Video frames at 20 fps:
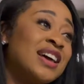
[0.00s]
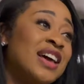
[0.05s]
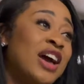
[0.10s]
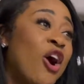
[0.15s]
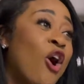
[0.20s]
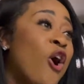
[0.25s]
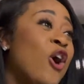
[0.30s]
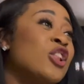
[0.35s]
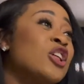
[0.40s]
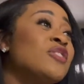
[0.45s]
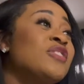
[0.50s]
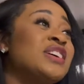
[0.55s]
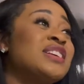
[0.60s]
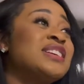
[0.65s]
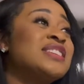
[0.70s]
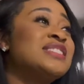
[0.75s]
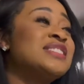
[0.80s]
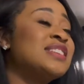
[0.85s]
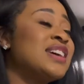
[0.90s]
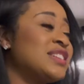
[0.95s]
and all of it
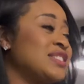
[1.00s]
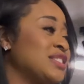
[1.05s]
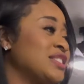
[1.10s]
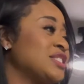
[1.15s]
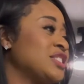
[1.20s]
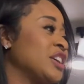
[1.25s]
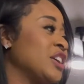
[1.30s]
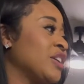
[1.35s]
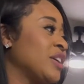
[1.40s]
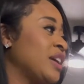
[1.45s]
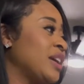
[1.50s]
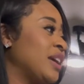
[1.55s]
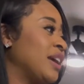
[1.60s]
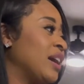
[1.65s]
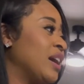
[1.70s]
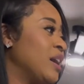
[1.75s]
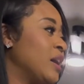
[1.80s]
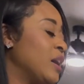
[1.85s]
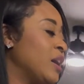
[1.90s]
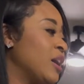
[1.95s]
is necessary,
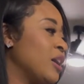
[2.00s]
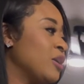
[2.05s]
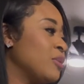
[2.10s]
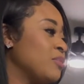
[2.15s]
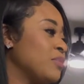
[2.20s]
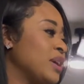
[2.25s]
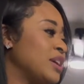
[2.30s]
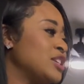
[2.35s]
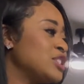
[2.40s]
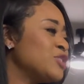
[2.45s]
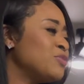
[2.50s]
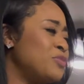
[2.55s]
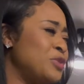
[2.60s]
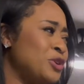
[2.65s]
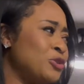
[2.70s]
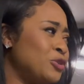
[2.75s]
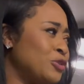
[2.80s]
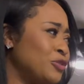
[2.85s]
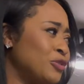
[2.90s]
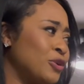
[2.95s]
um, and it's
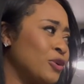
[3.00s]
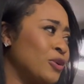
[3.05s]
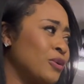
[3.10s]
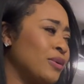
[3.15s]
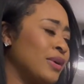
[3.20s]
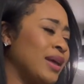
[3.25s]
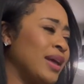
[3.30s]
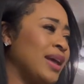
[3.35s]
beautiful.